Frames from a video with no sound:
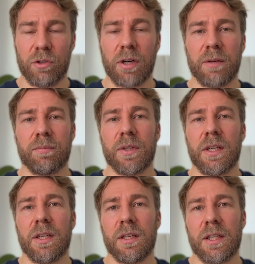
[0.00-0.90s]
All right,
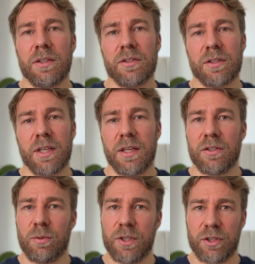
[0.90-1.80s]
let's get
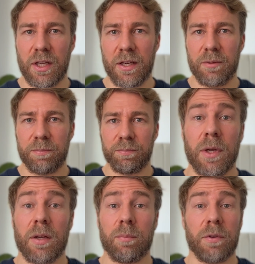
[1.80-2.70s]
into each layer.
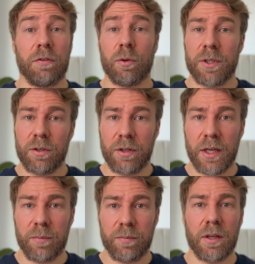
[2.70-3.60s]
But before we do
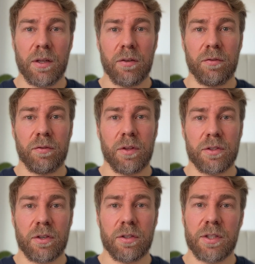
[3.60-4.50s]
that, if this
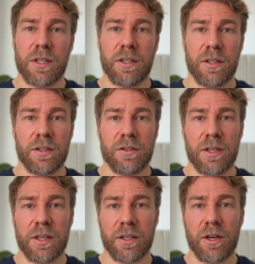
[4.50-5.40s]
content is
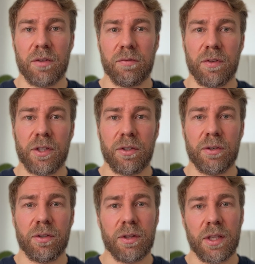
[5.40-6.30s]
hitting home for
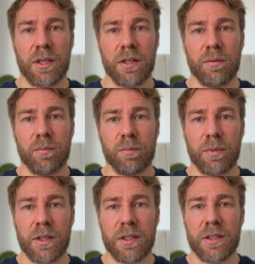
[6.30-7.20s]
you, then
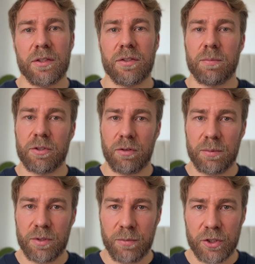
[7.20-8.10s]
please
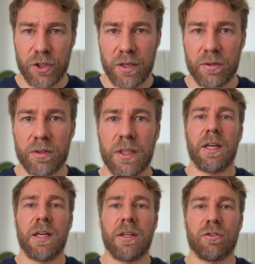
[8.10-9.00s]
subscribe to my channel
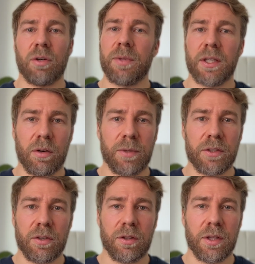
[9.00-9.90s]
and drop me a
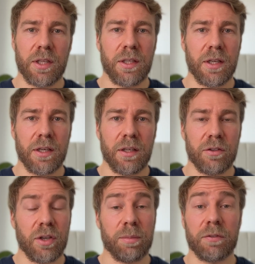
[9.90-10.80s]
comment on the
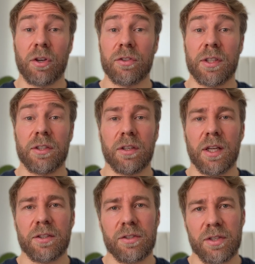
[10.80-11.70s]
type of content you'd
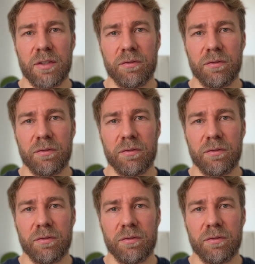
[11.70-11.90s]
like to see in